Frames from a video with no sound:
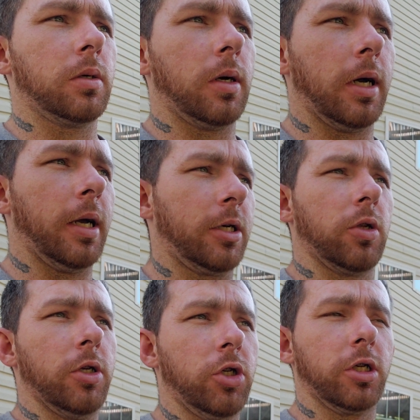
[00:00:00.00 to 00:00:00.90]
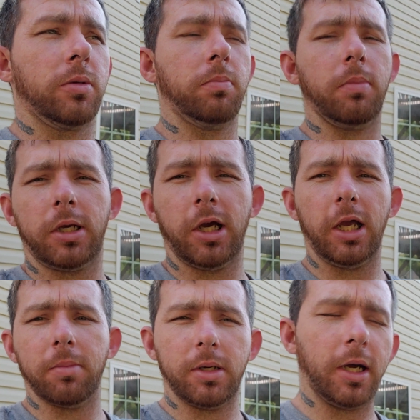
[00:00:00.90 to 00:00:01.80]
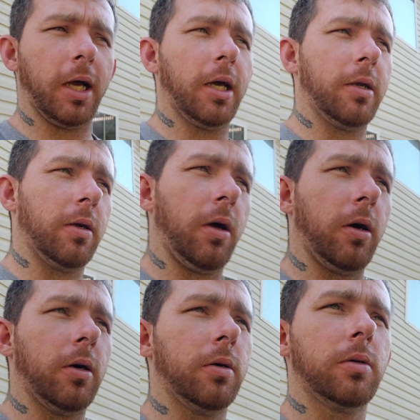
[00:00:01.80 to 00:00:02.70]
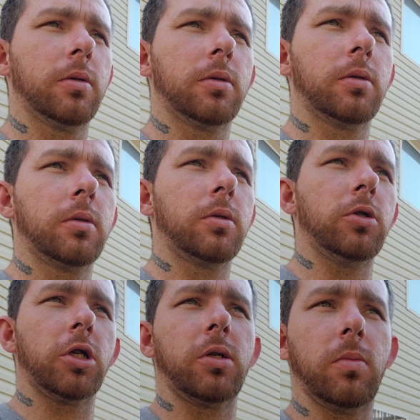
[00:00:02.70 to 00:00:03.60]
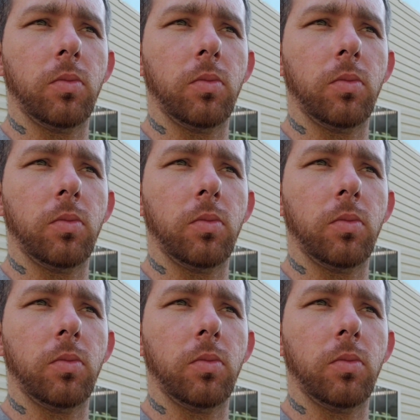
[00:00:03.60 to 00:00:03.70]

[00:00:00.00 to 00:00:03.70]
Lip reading: I actually just became a dad, and just